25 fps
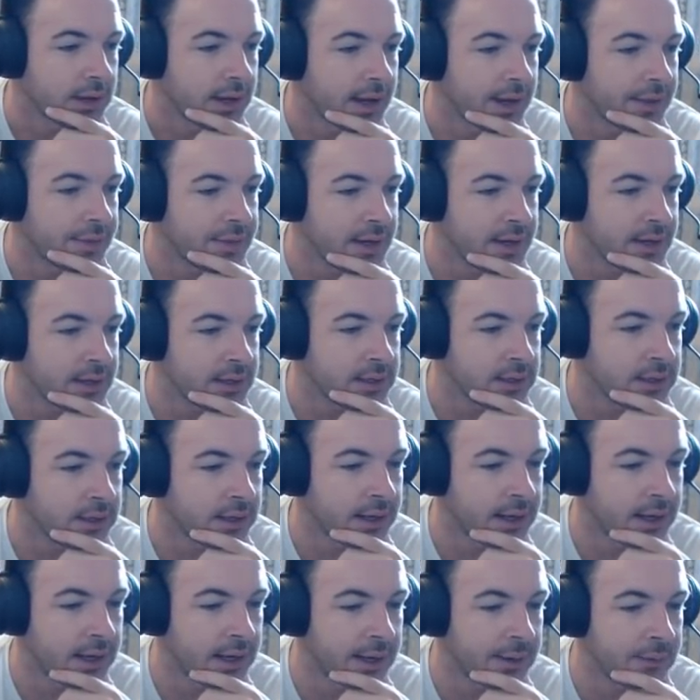And then,
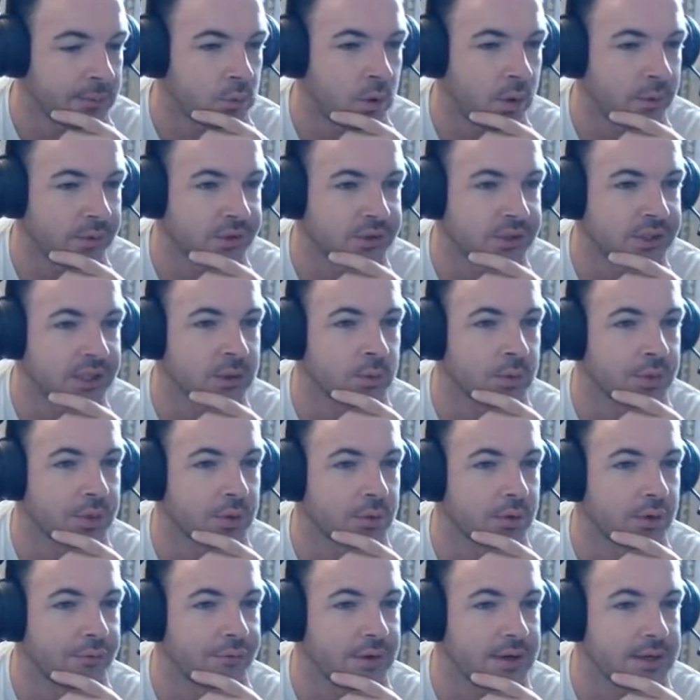what we're seeing with
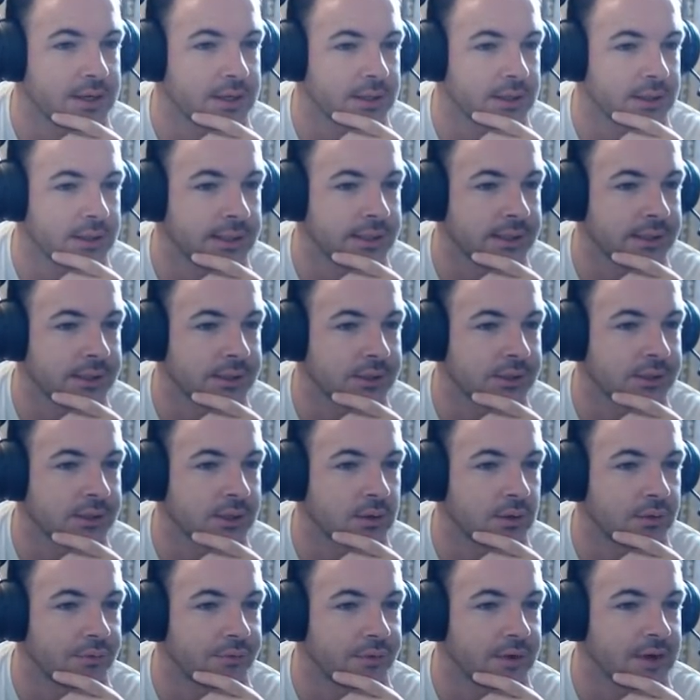the Rafiq is
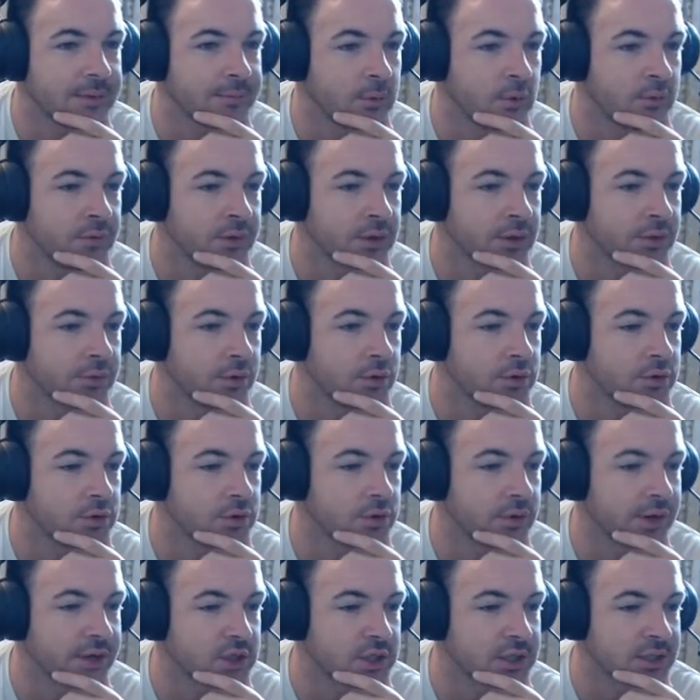the Rafiq moving through
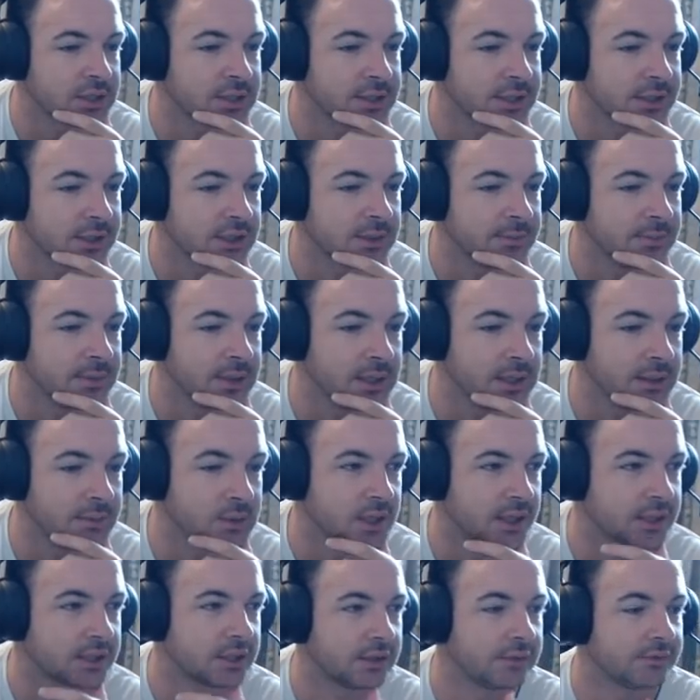to actually contest the middle
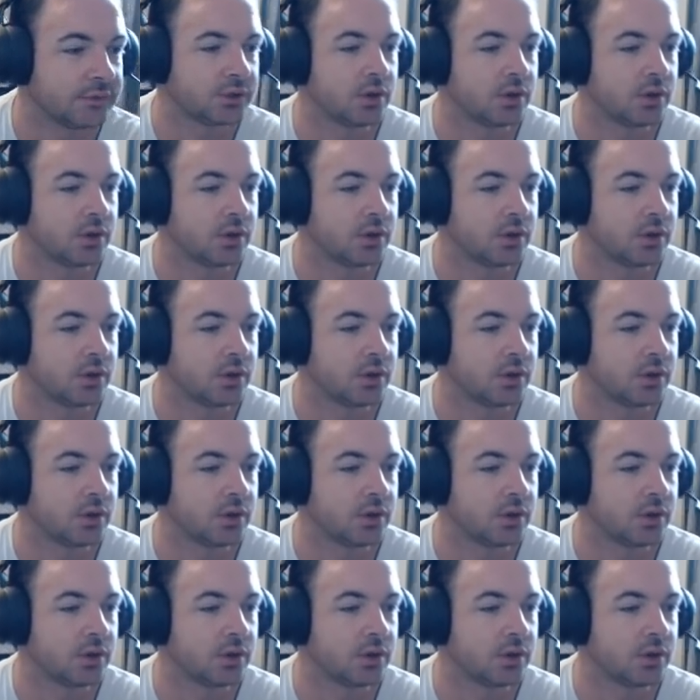objective.